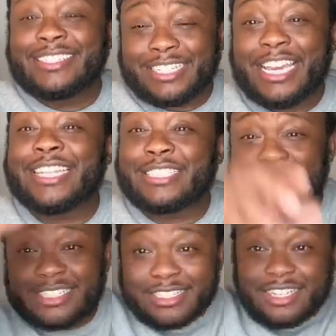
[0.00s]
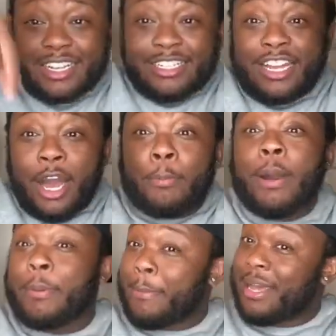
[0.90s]
is her
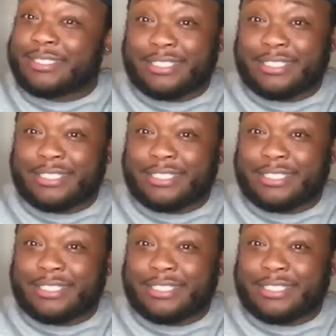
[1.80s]
puppet master.